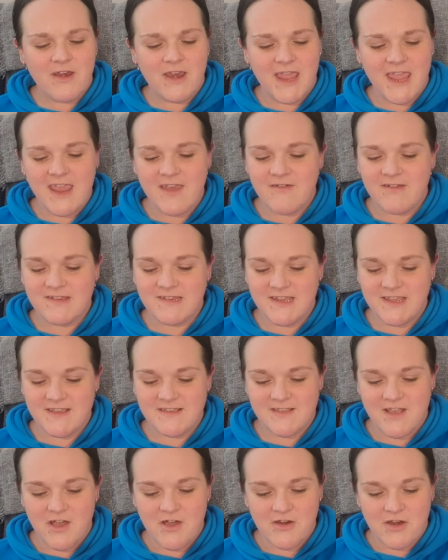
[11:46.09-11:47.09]
Here it is,
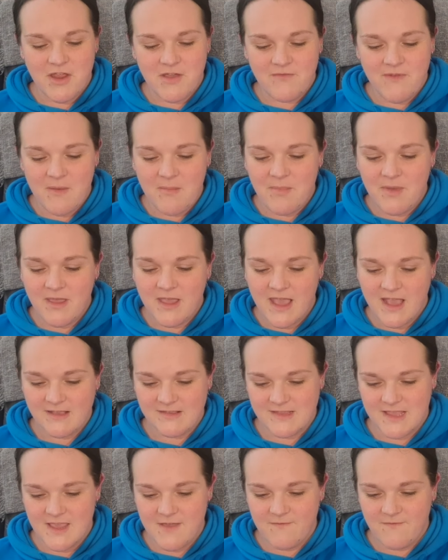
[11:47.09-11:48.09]
our November
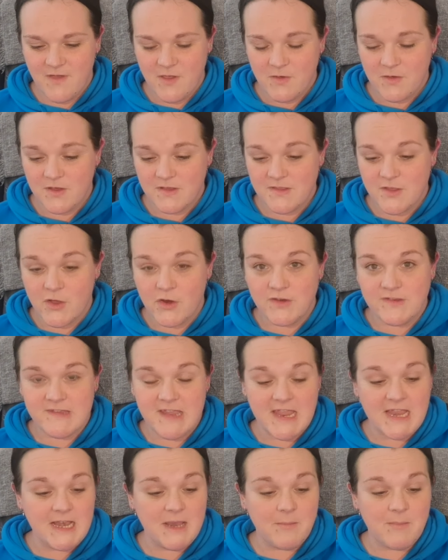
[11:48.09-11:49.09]
casket focus on
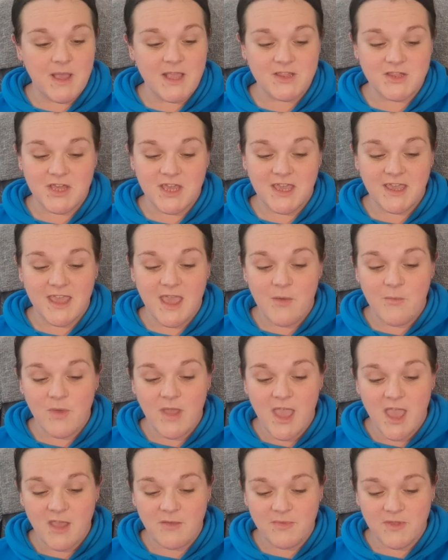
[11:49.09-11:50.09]
daily magic, and we
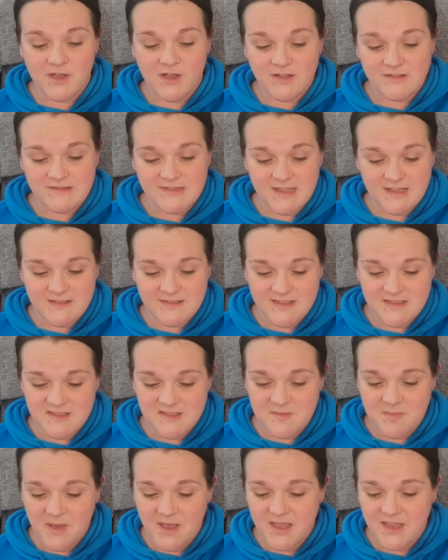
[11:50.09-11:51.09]
hope the contents
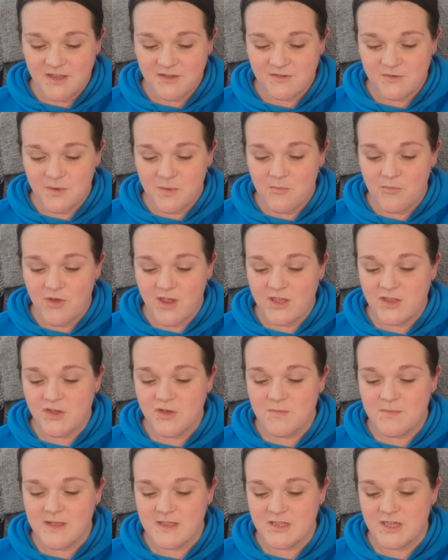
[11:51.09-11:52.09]
inspire you to embrace
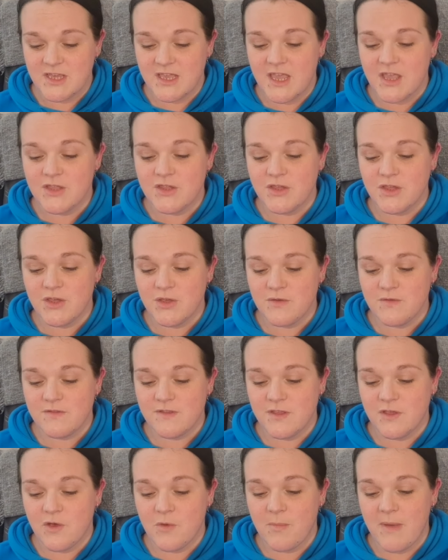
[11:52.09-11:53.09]
your magic and use
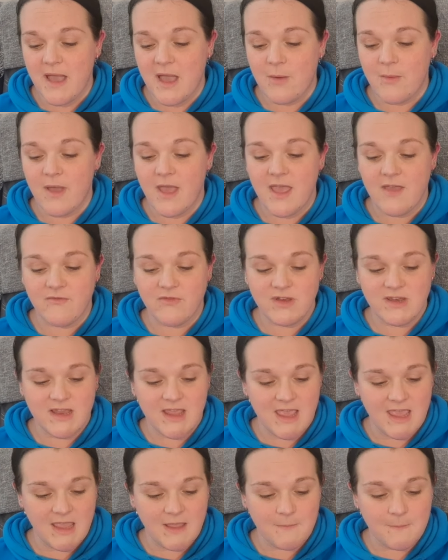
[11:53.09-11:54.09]
your power every
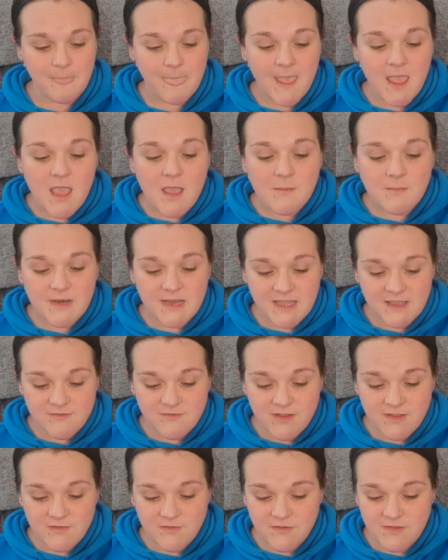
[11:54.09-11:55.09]
day. Please
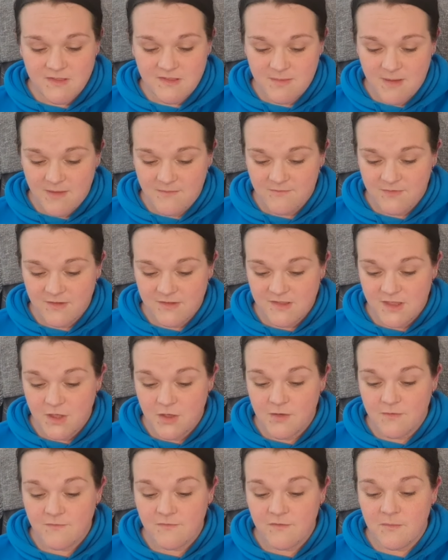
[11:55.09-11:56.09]
read through this pamphlet so
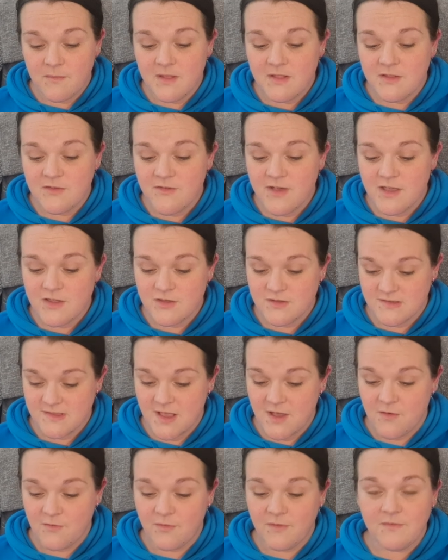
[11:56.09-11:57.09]
you can familiarise
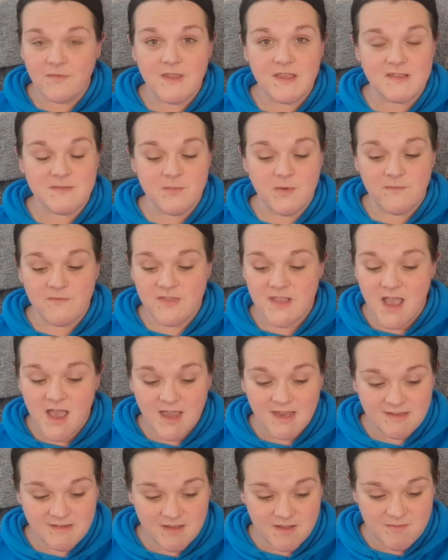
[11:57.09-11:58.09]
yourself with this month's
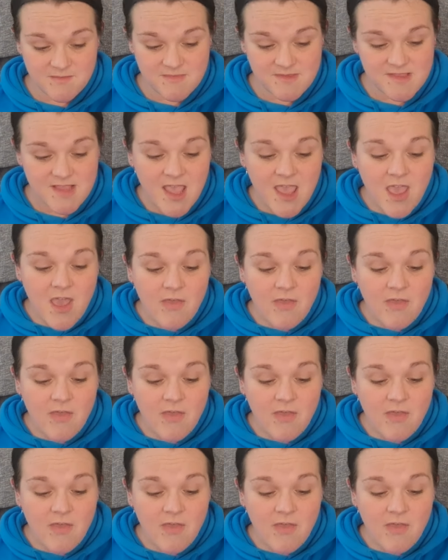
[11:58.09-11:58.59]
items.